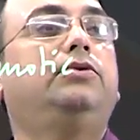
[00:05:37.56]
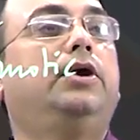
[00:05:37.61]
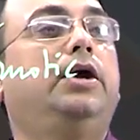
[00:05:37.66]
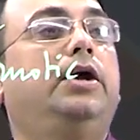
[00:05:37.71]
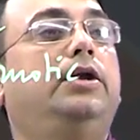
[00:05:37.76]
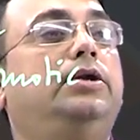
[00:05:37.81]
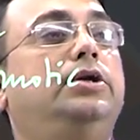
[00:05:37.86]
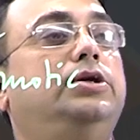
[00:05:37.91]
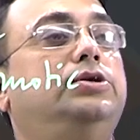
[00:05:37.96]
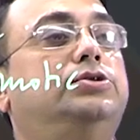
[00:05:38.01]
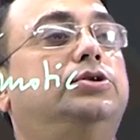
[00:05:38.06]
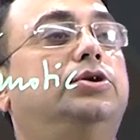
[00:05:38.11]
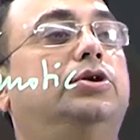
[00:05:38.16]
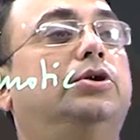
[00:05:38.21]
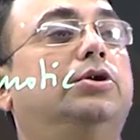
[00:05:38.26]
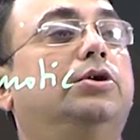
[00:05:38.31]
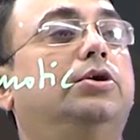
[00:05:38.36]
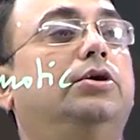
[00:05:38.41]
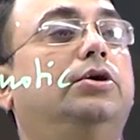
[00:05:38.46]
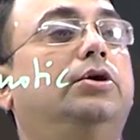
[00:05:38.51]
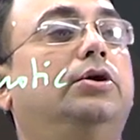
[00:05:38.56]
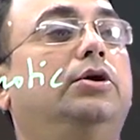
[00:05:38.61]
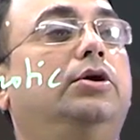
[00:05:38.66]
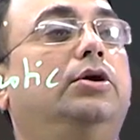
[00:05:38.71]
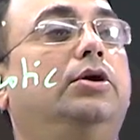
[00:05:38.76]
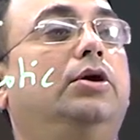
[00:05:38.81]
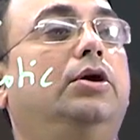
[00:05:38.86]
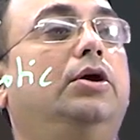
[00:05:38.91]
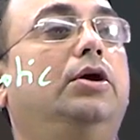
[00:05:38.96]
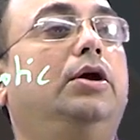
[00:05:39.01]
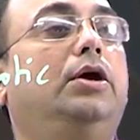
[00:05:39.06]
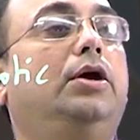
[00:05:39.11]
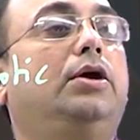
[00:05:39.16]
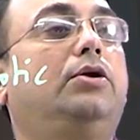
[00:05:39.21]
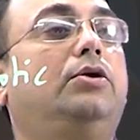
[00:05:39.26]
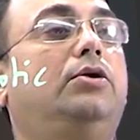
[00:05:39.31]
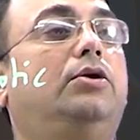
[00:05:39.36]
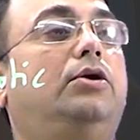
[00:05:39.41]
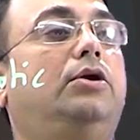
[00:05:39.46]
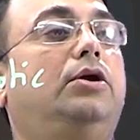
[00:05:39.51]
to Henry's law ki
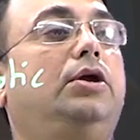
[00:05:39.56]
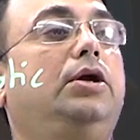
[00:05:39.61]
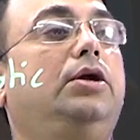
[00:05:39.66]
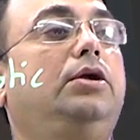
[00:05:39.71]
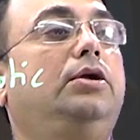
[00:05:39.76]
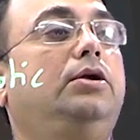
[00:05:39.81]
koy,